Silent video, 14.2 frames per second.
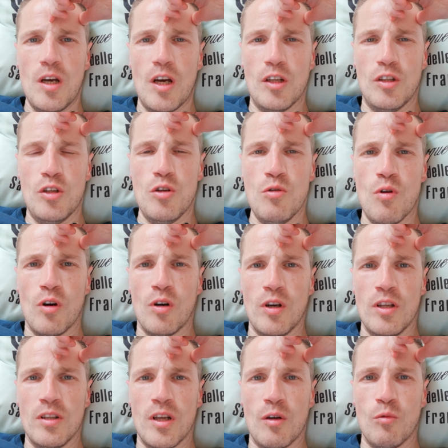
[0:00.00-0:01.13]
And you are
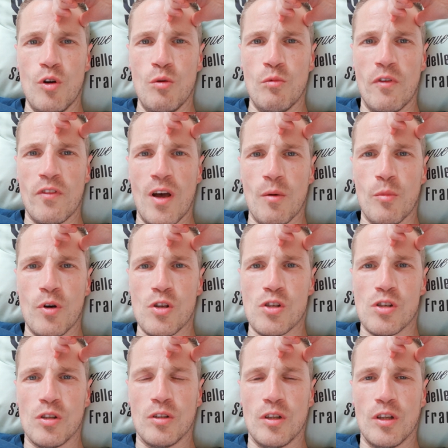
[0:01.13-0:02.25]
in that room with that
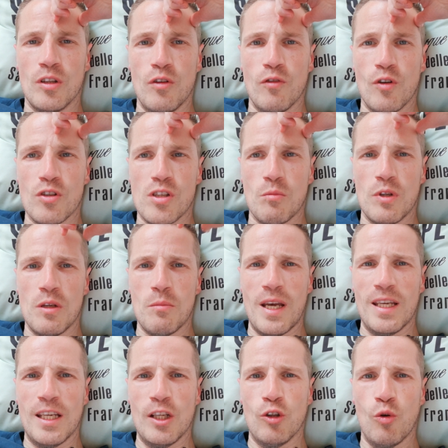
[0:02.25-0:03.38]
person, and you've got somebody
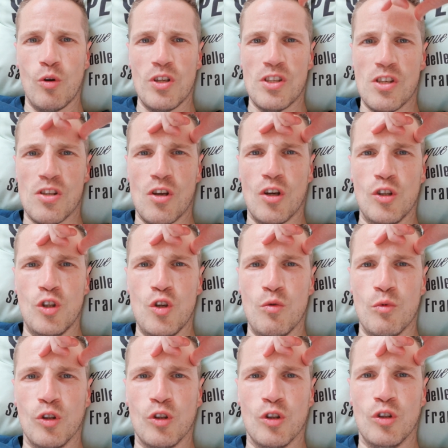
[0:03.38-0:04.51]
making noises that a
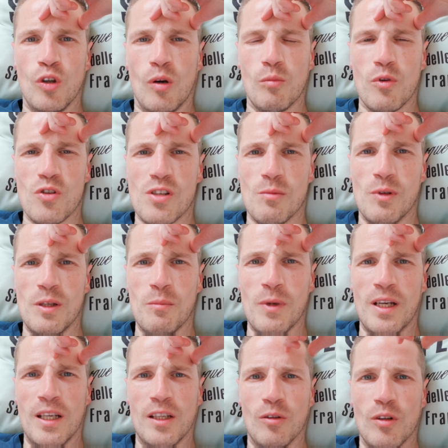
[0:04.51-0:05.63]
human could not possibly
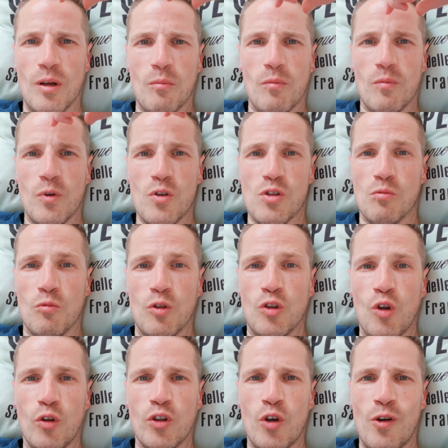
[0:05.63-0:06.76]
make, or that person would
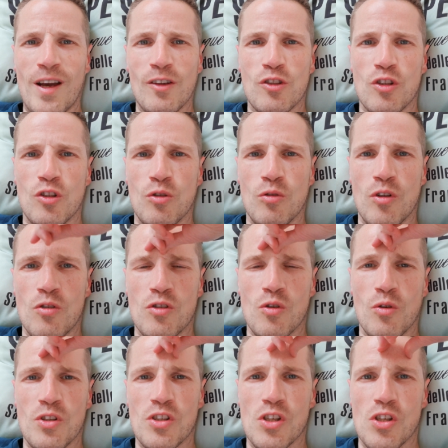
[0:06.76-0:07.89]
not know how to do those
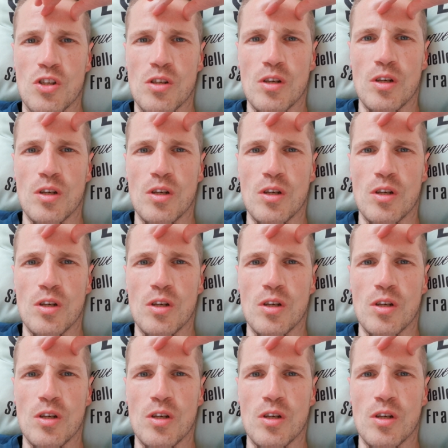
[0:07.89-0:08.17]
noises.